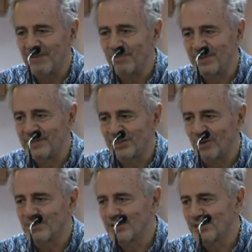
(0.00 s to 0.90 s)
Well, it's
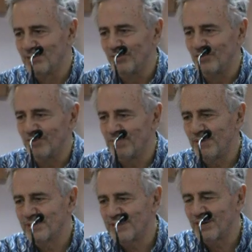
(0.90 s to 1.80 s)
not a solution, but
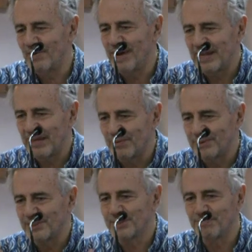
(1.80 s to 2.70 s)
it was a crack. It
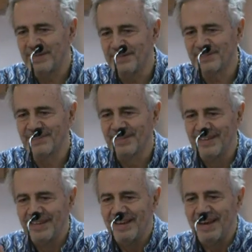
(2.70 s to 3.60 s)
was a space.
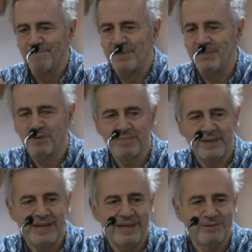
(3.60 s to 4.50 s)
And people
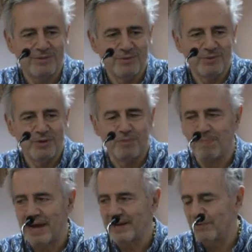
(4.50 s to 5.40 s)
began to go
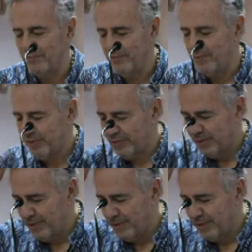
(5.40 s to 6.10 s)
back and forth.